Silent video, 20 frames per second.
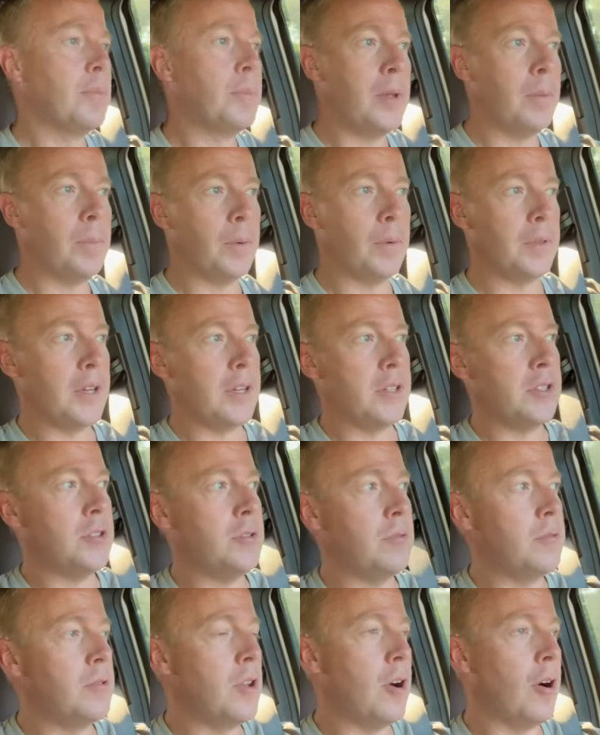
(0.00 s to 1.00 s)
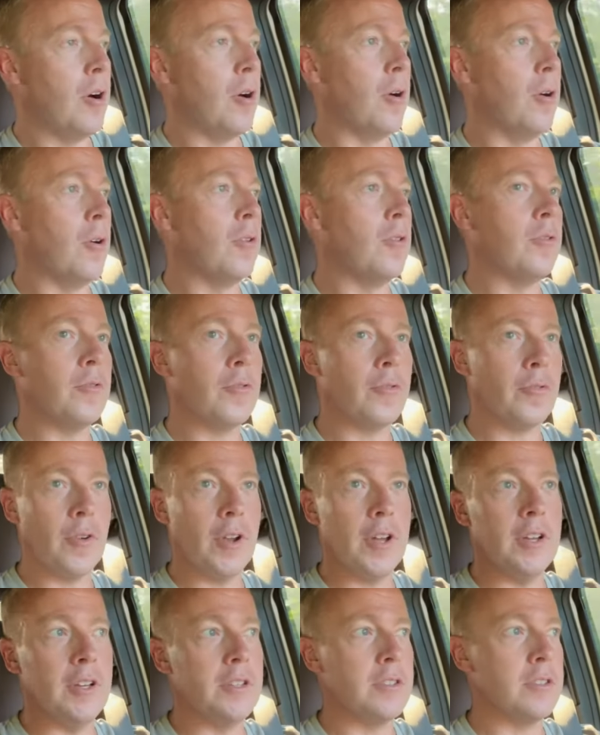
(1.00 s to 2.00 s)
people that you know,
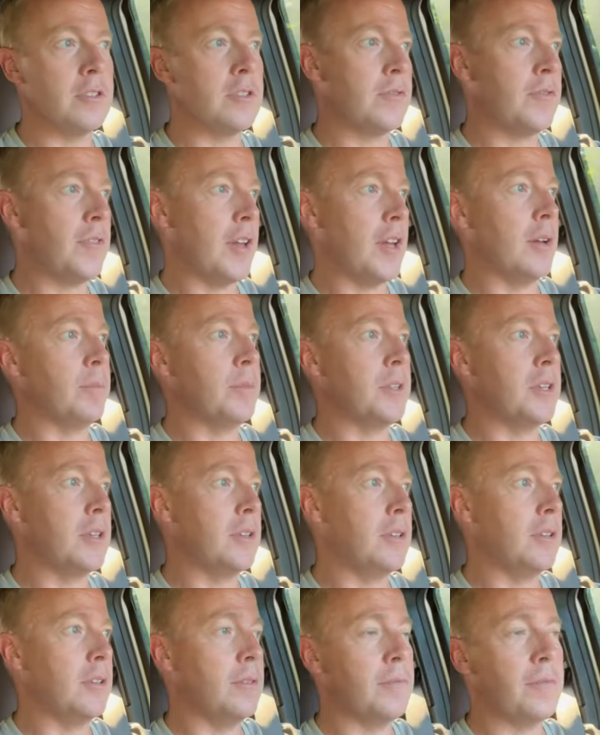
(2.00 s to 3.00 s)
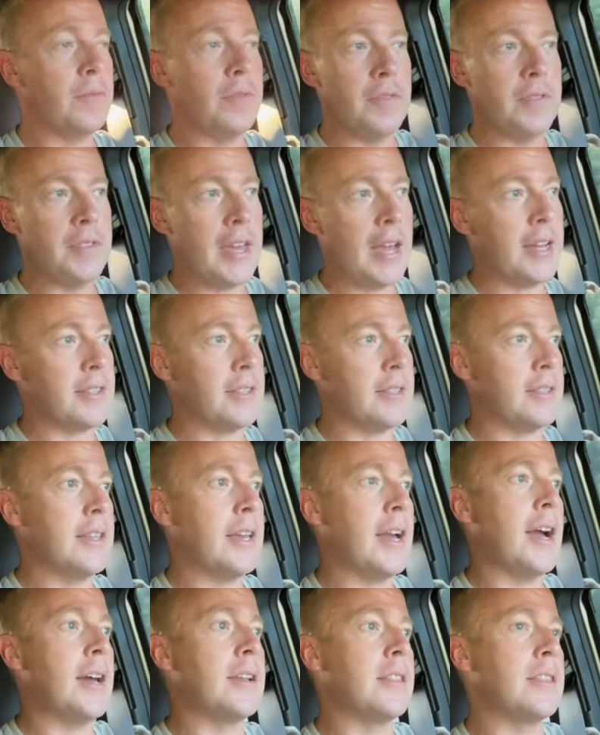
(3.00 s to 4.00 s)
friends, family, that
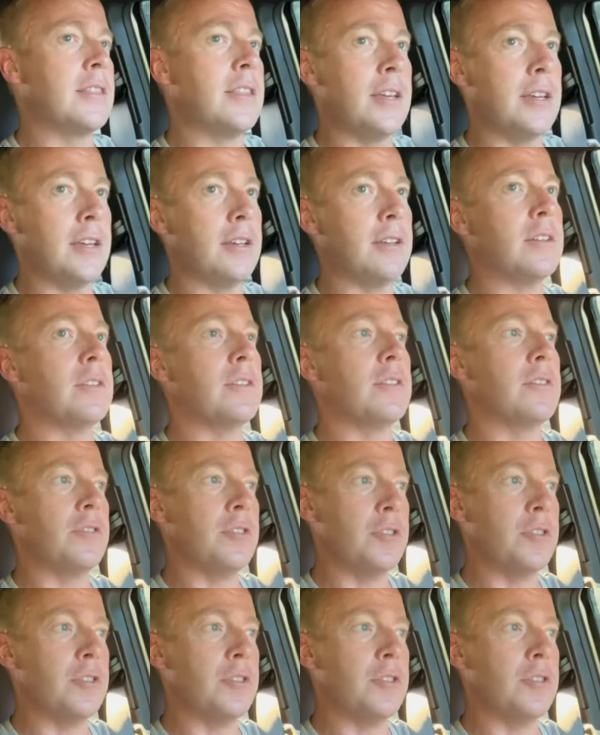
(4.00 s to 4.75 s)
kind of thing.